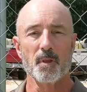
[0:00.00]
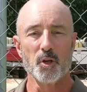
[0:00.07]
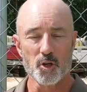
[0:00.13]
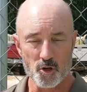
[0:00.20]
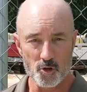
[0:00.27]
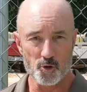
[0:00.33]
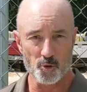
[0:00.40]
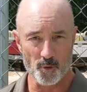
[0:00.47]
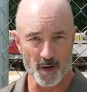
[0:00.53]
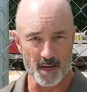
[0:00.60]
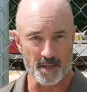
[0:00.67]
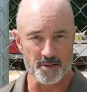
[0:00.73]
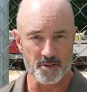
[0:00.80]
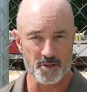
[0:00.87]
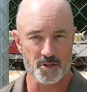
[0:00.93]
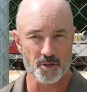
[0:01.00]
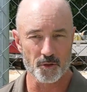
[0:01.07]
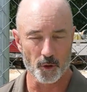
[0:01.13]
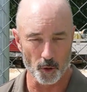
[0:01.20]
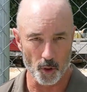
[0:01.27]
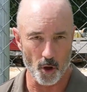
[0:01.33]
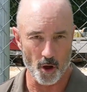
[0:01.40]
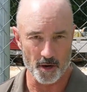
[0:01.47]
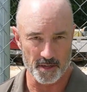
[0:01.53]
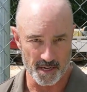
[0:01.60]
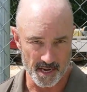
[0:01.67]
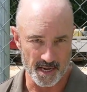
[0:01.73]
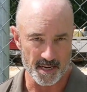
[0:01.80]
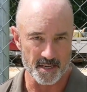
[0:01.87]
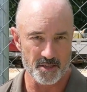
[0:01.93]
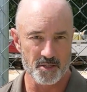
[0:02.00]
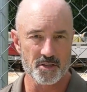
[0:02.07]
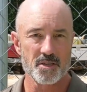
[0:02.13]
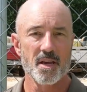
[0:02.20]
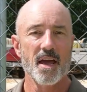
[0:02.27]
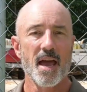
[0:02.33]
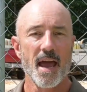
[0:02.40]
nutrients the lawn needs,